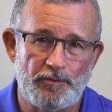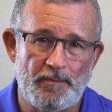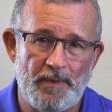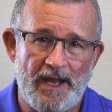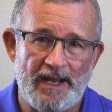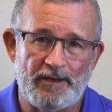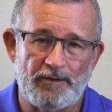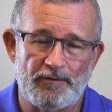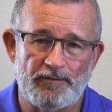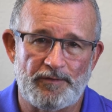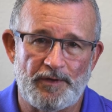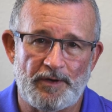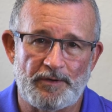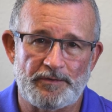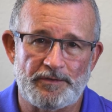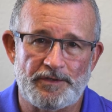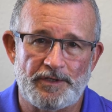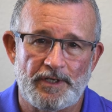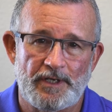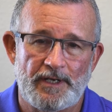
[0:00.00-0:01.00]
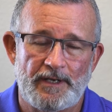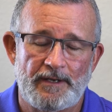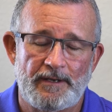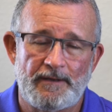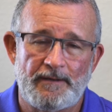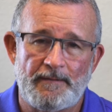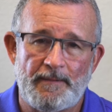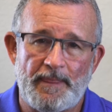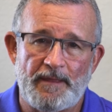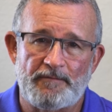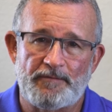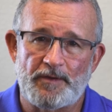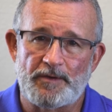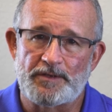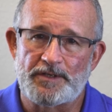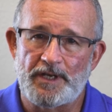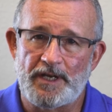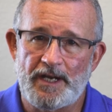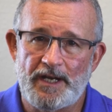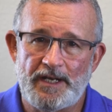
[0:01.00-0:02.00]
microphones. If
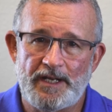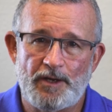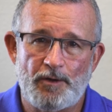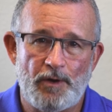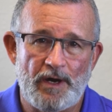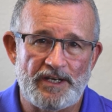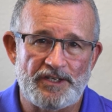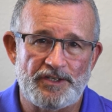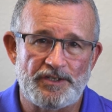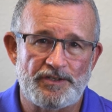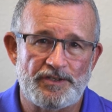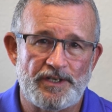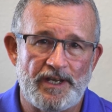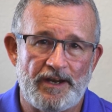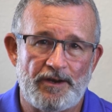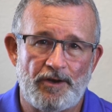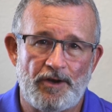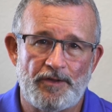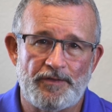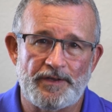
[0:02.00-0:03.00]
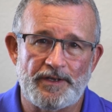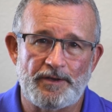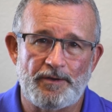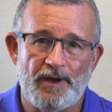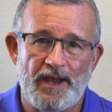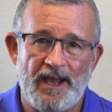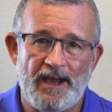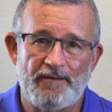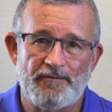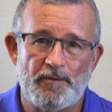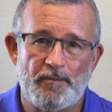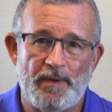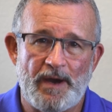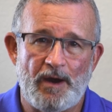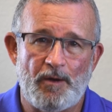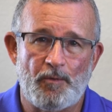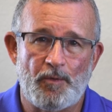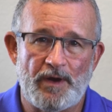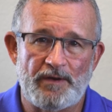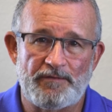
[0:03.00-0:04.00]
there's any questions at all that you have
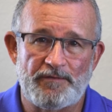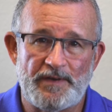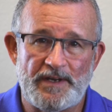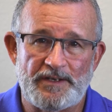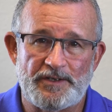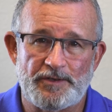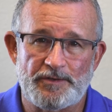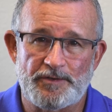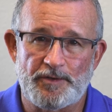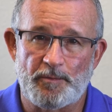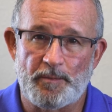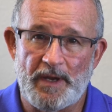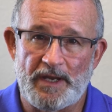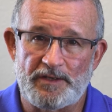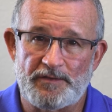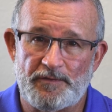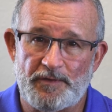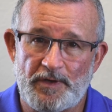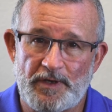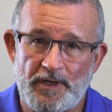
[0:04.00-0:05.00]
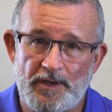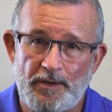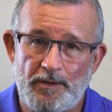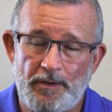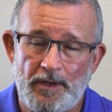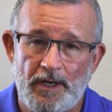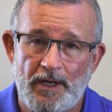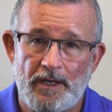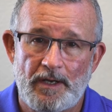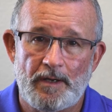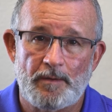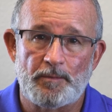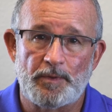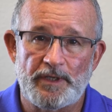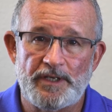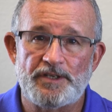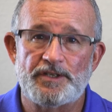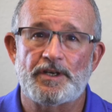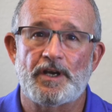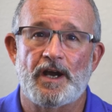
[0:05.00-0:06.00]
about what features are best for you,
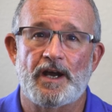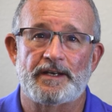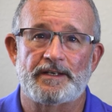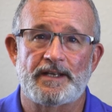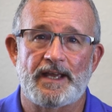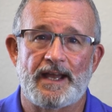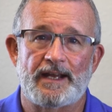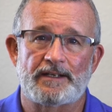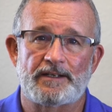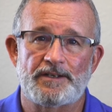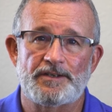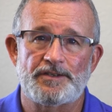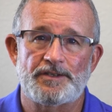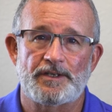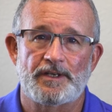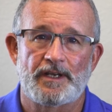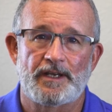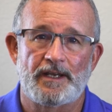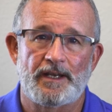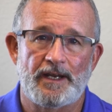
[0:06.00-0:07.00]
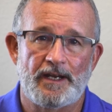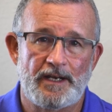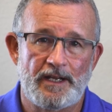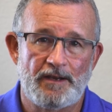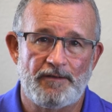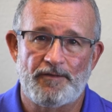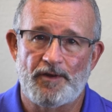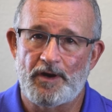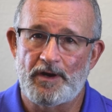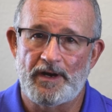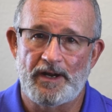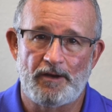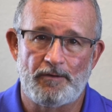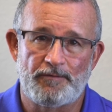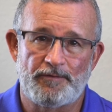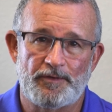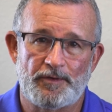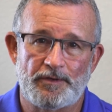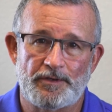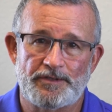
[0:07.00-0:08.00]
please contact us. Any of our
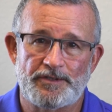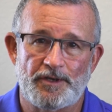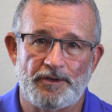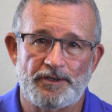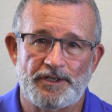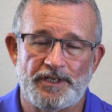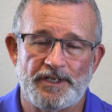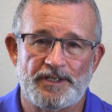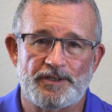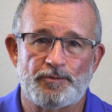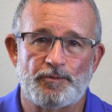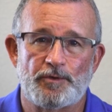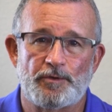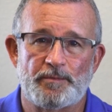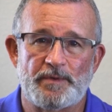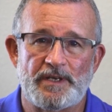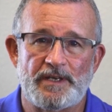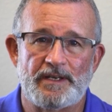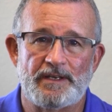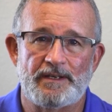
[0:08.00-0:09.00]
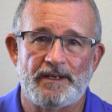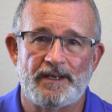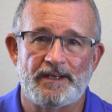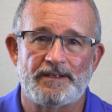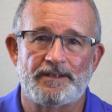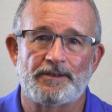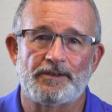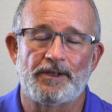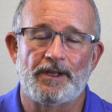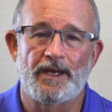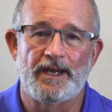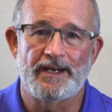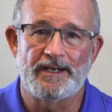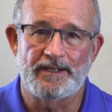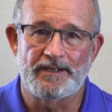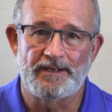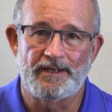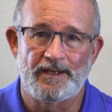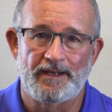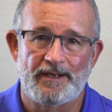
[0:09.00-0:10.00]
helpful associates will be
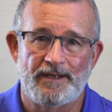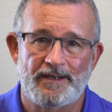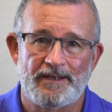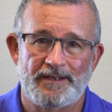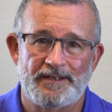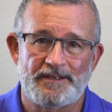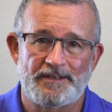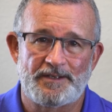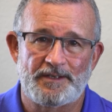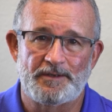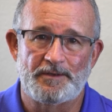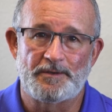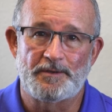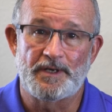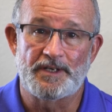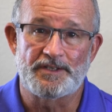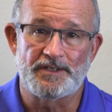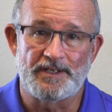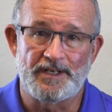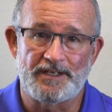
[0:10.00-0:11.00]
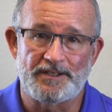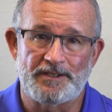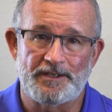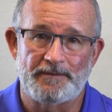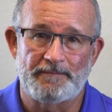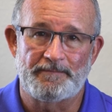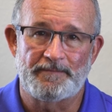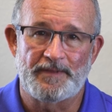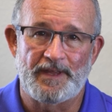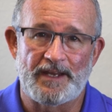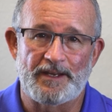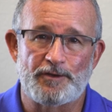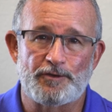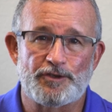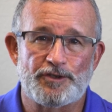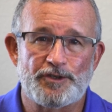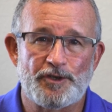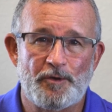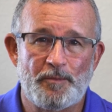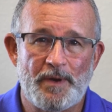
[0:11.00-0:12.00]
delighted to assist. Thank you
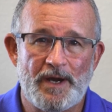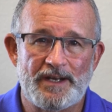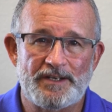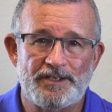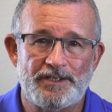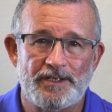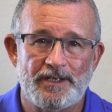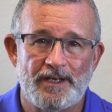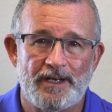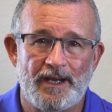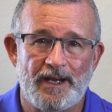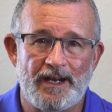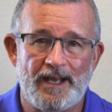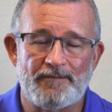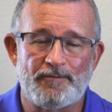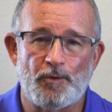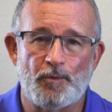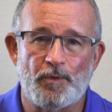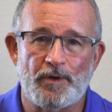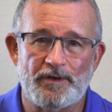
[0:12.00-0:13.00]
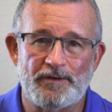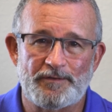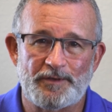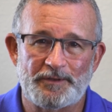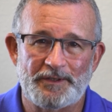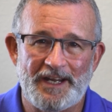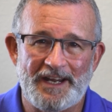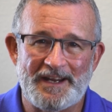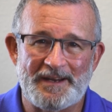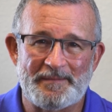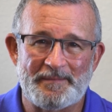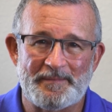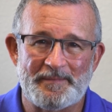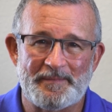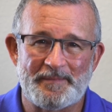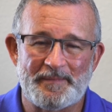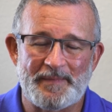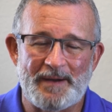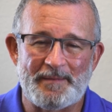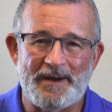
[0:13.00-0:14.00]
so much and have a wonderful day.
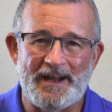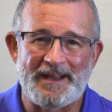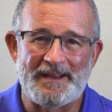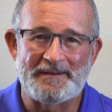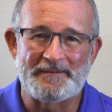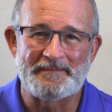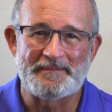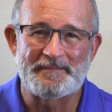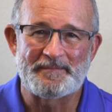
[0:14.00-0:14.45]
Bye-bye.